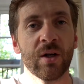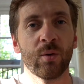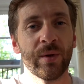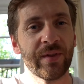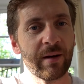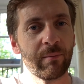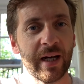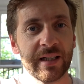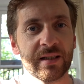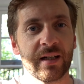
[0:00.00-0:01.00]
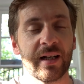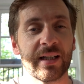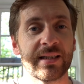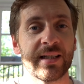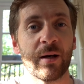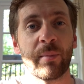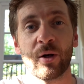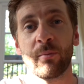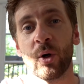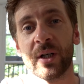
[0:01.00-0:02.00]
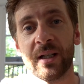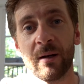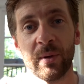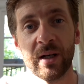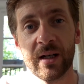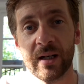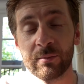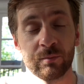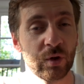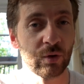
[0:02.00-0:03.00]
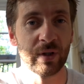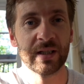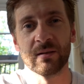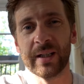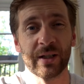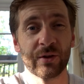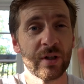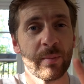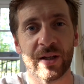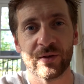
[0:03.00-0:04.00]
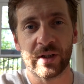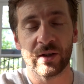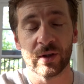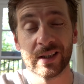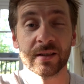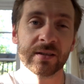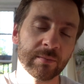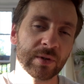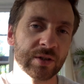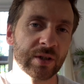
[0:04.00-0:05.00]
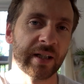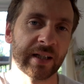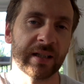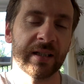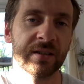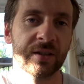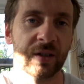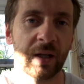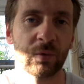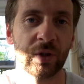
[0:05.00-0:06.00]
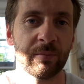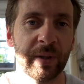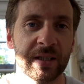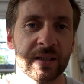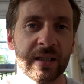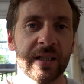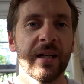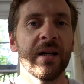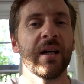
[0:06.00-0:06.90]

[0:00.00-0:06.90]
With that in mind, I set about mocking up a grid, like a 3x3 grid, similar to like an Instagram grid basically,